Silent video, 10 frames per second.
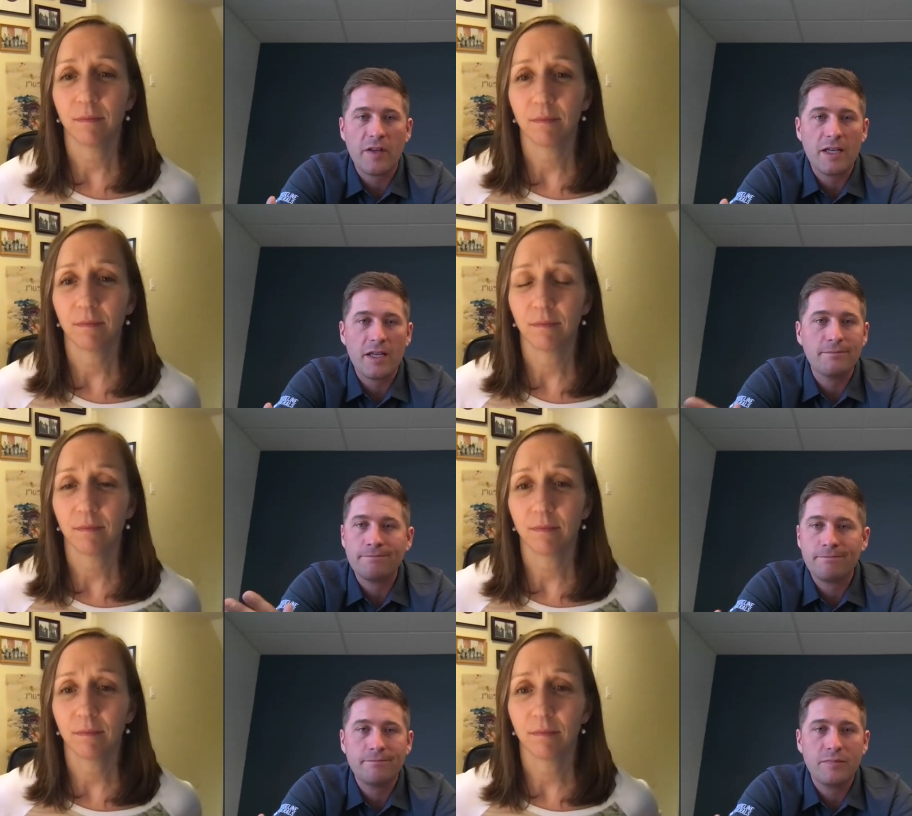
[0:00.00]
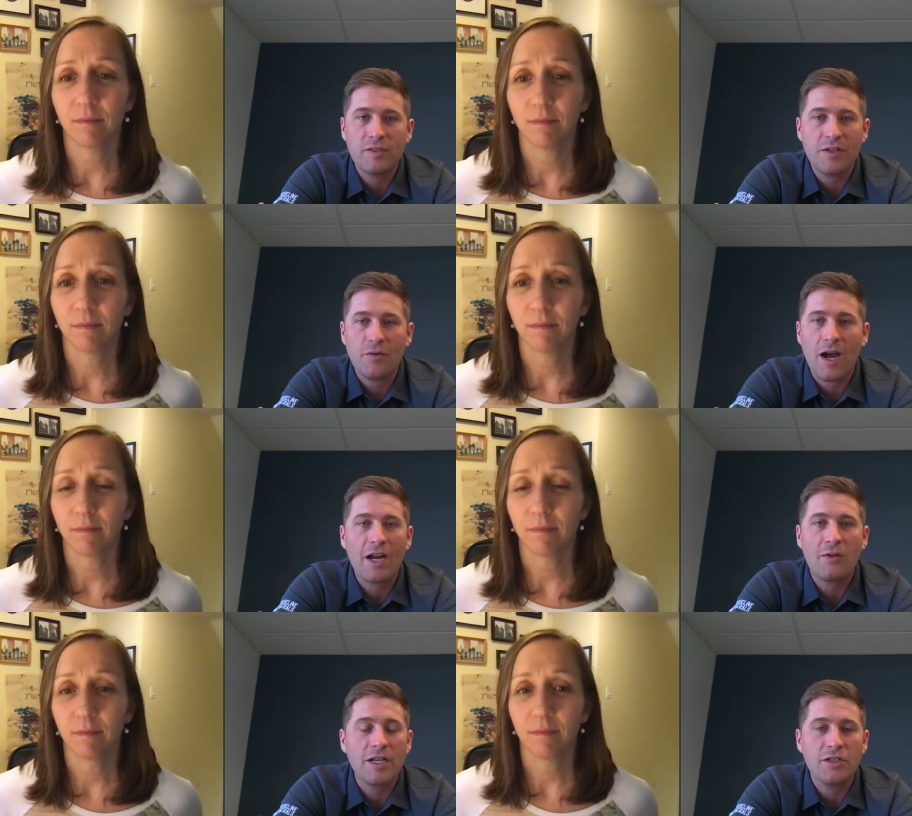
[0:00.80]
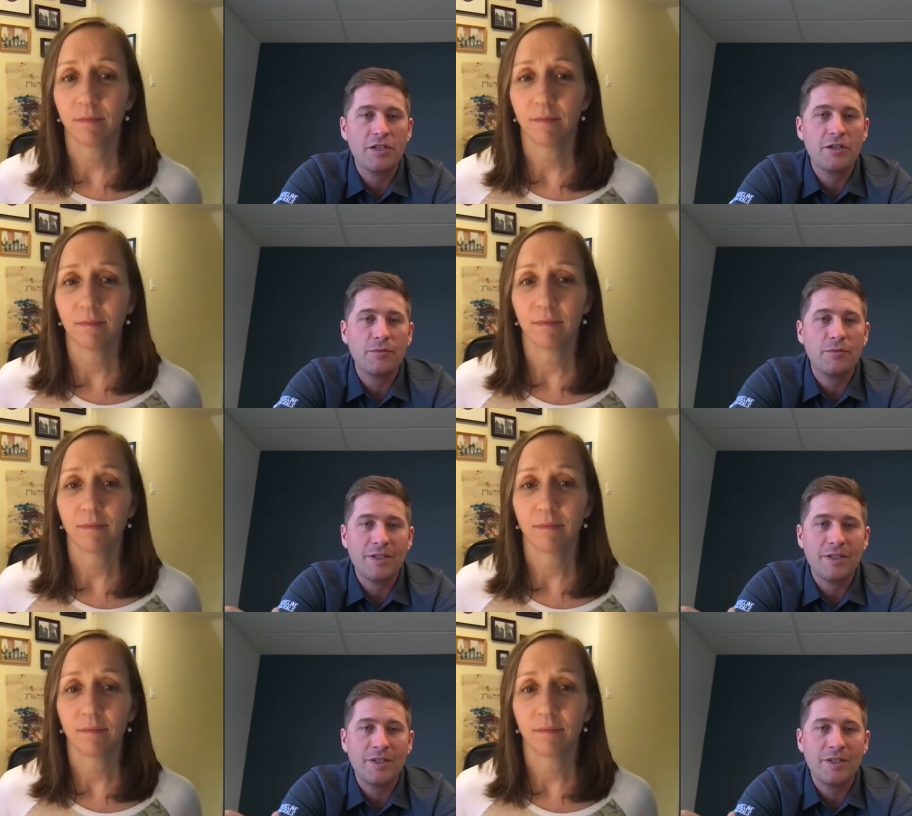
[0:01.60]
Speaker 1: vein, you know, high grade geo.